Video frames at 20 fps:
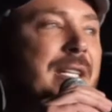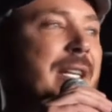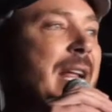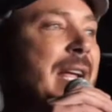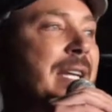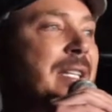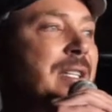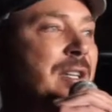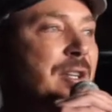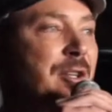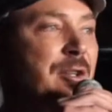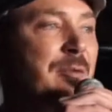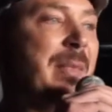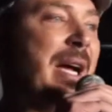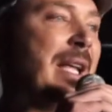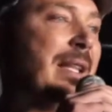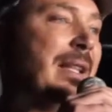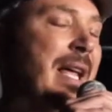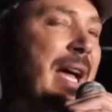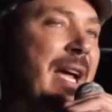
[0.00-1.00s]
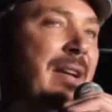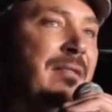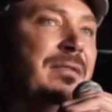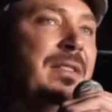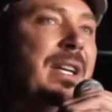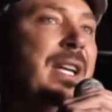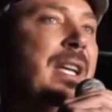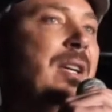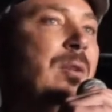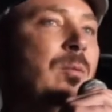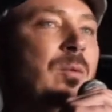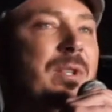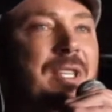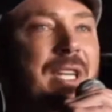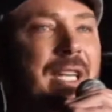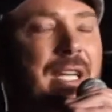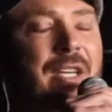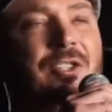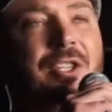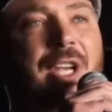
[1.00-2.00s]
and I knew my life was
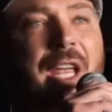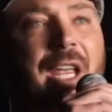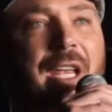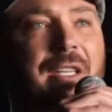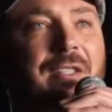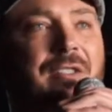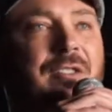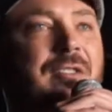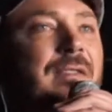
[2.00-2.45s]
going to change